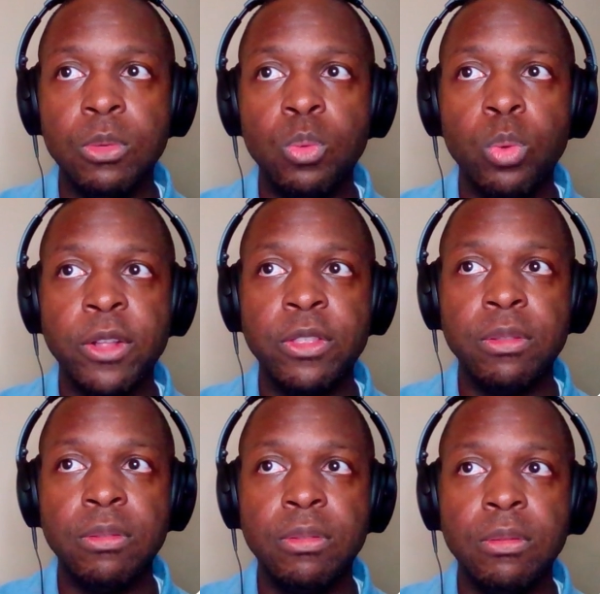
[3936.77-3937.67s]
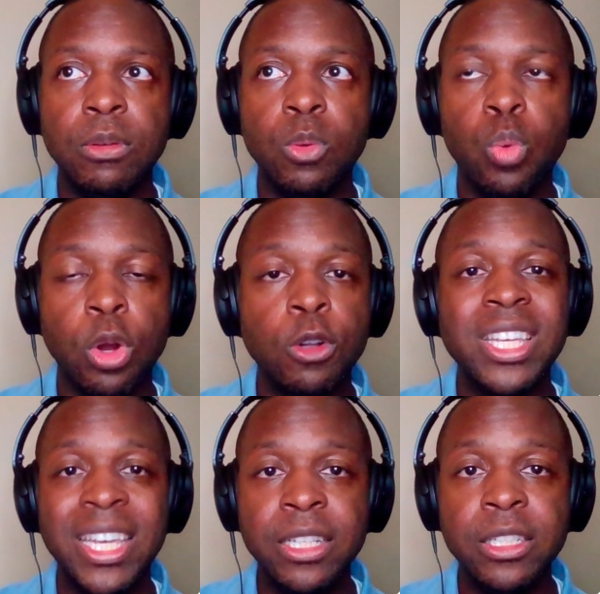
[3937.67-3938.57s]
where world
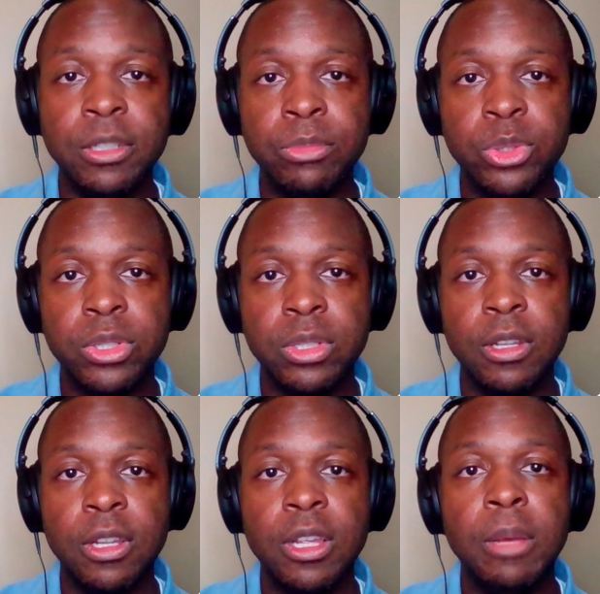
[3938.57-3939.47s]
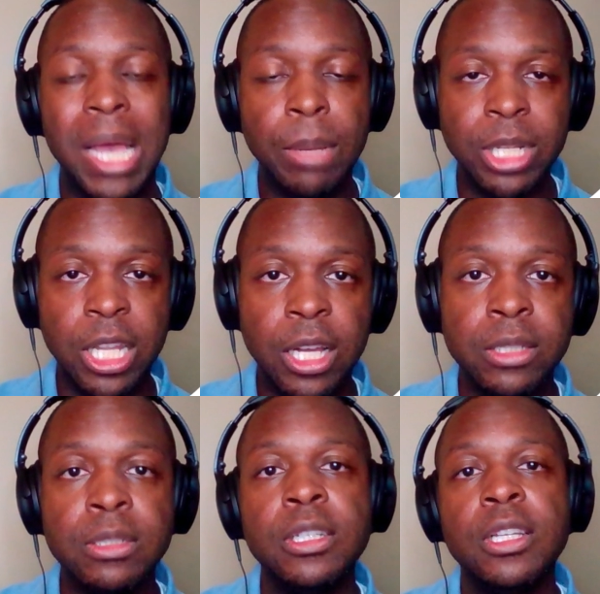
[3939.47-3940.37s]
kingdoms
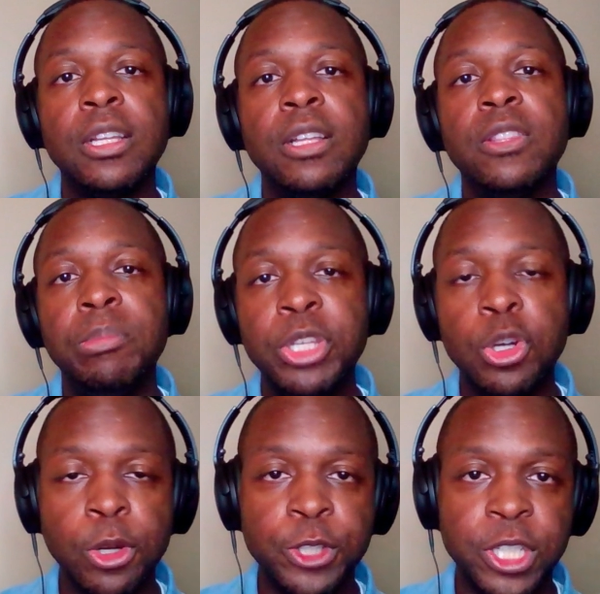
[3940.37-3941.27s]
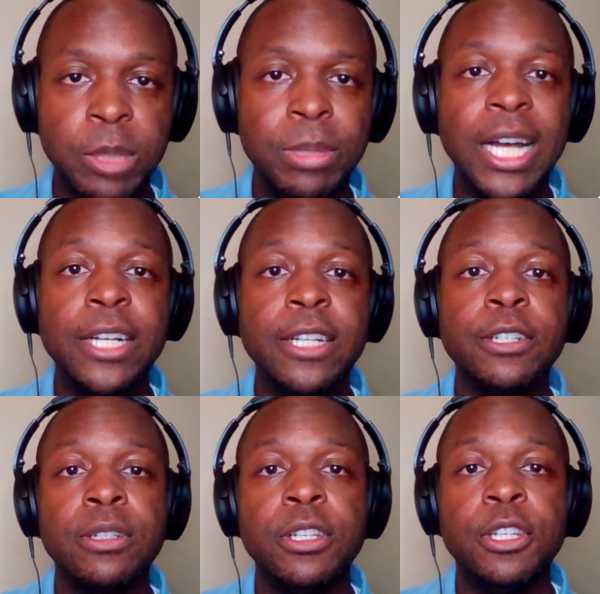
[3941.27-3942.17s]
Babylon, the Medo-Persian
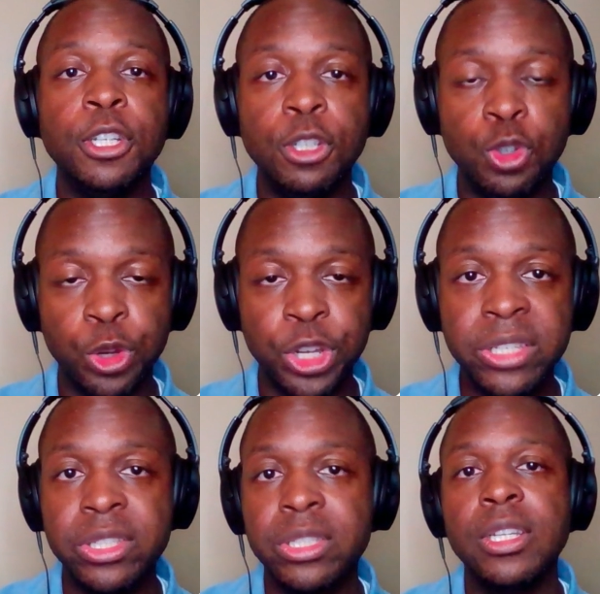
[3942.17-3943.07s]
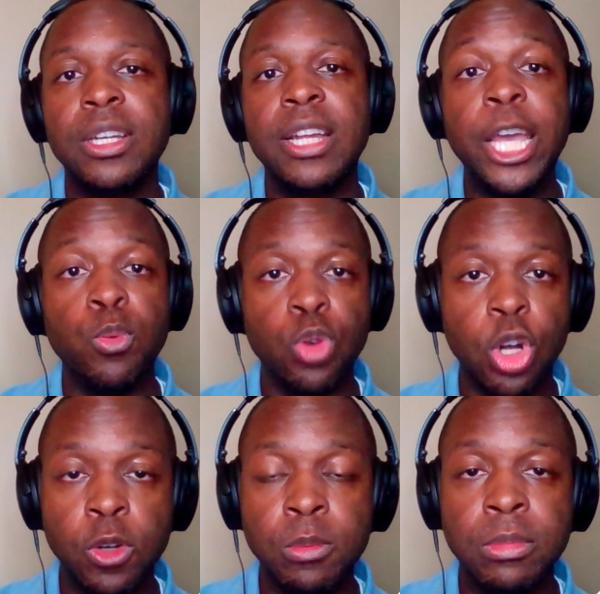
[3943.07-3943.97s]
Empire, Greece, and
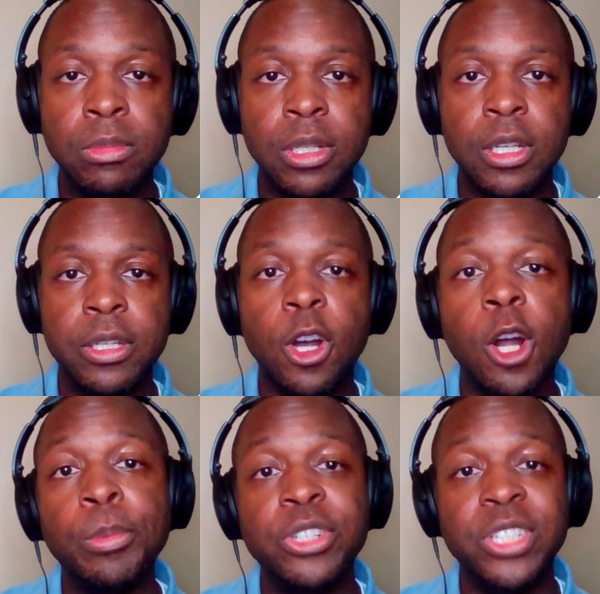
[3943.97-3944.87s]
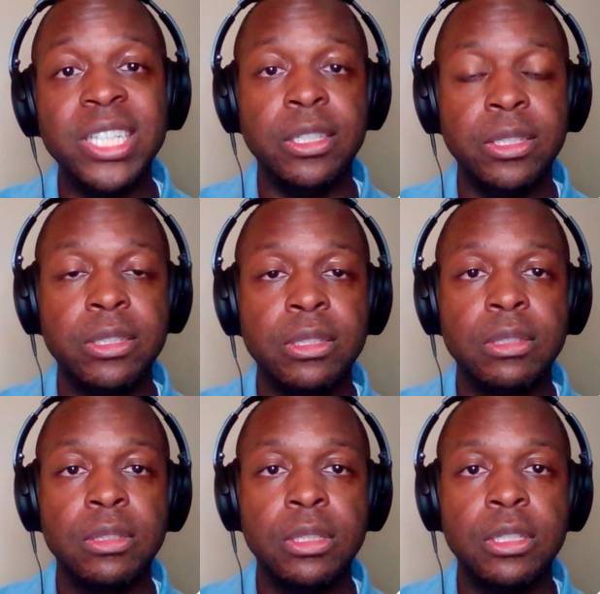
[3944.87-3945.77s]
Rome are predicted.
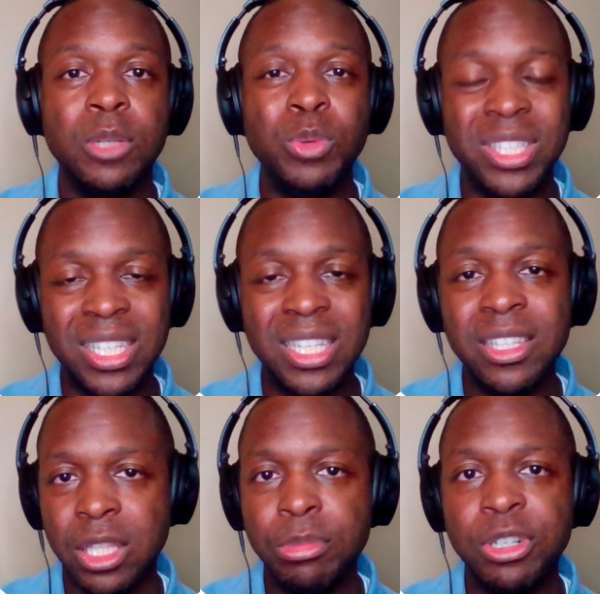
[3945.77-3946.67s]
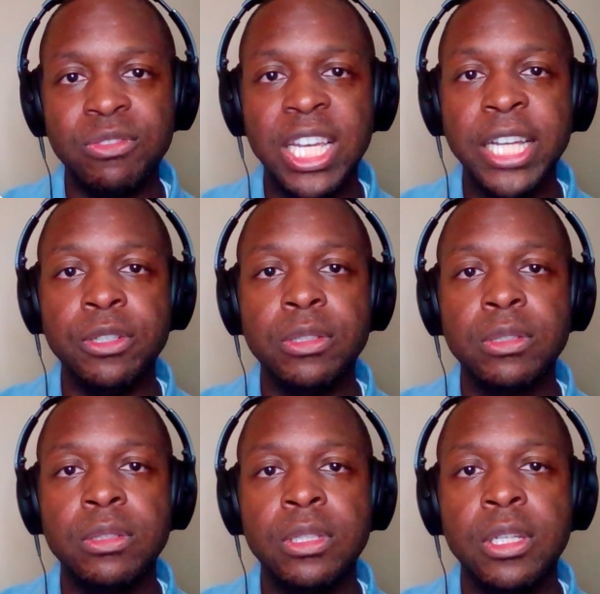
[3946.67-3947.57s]
We see this in the book of Daniel.
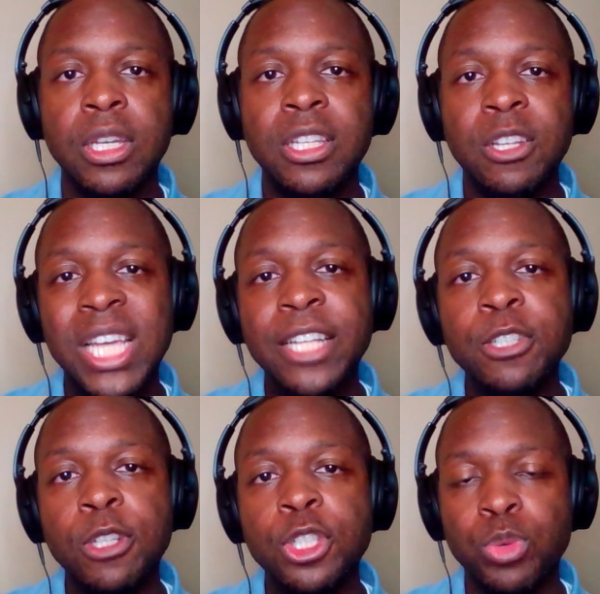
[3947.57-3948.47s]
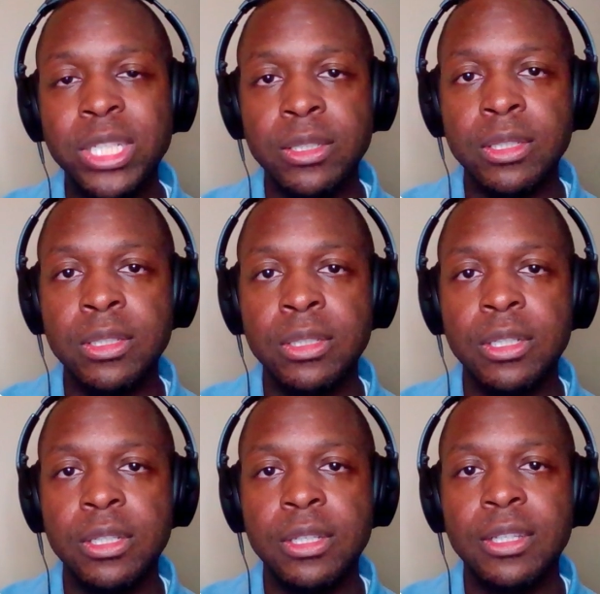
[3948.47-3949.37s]
Now Daniel is written
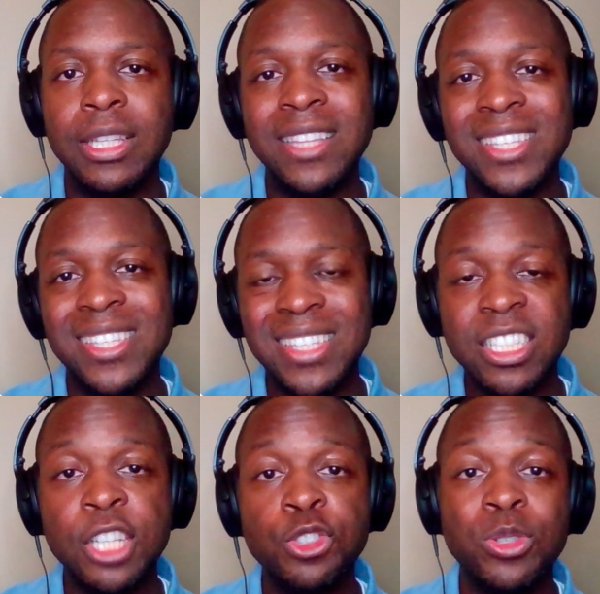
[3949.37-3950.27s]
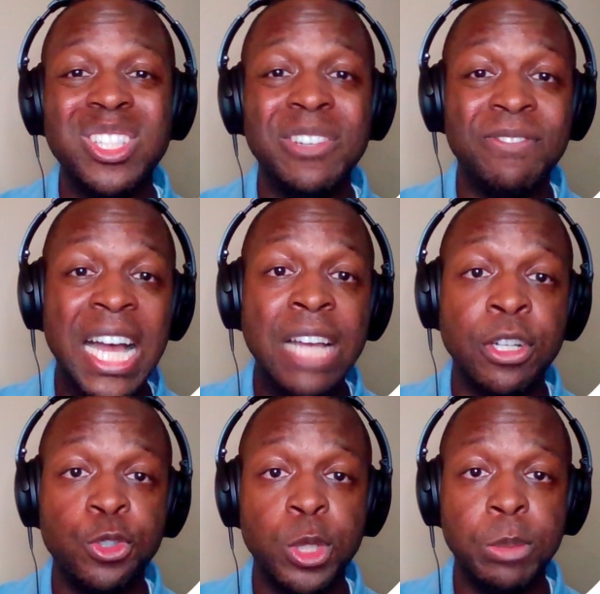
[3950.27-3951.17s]
in the 600s to
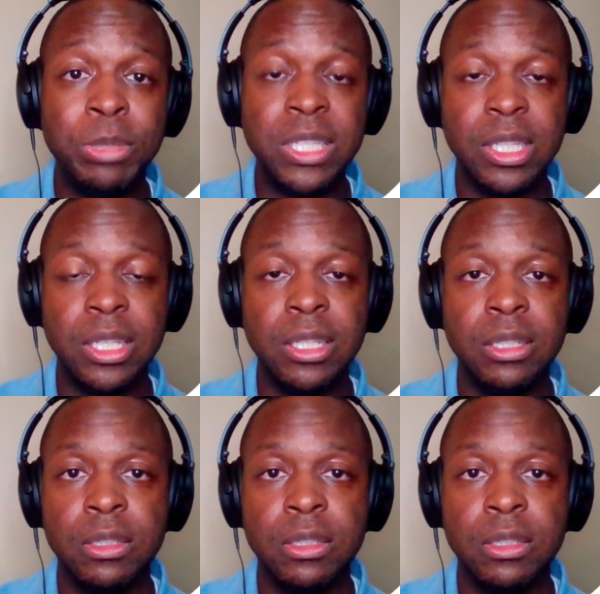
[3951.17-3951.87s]
500s BC.